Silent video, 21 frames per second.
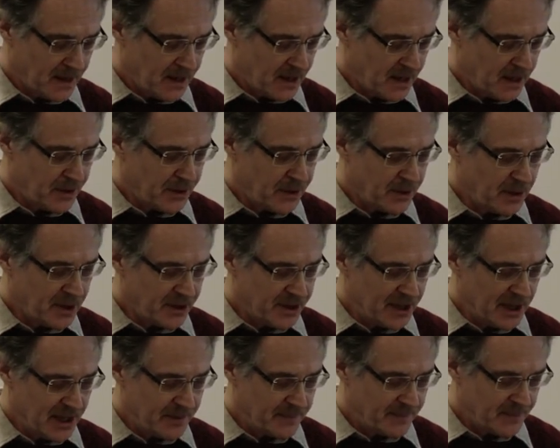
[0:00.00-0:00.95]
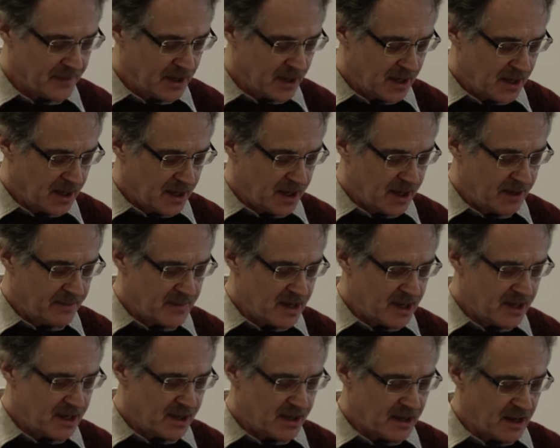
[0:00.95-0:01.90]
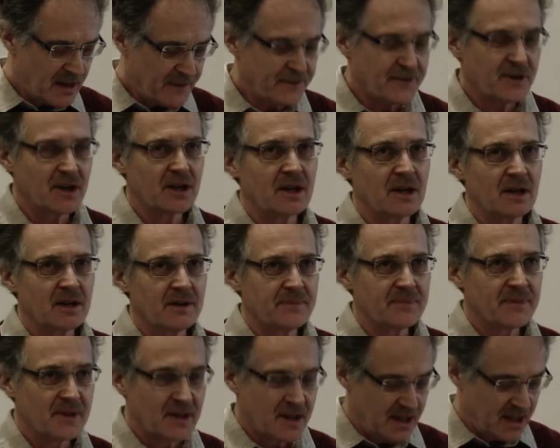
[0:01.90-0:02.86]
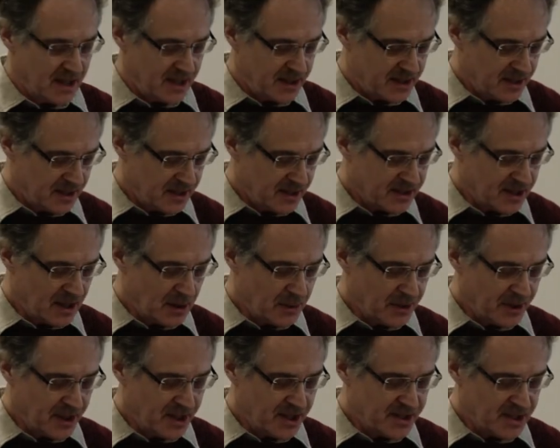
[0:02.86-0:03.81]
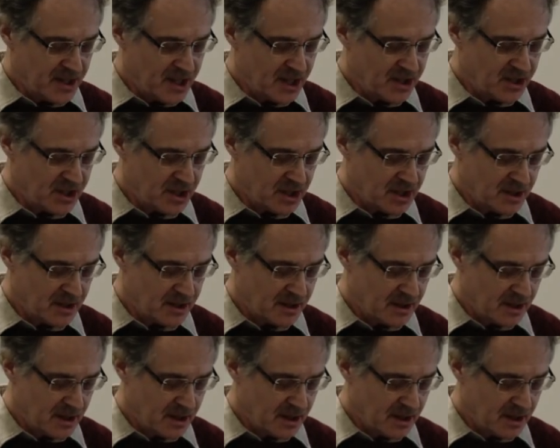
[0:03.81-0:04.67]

And thirdly, in many African and Southeast Asian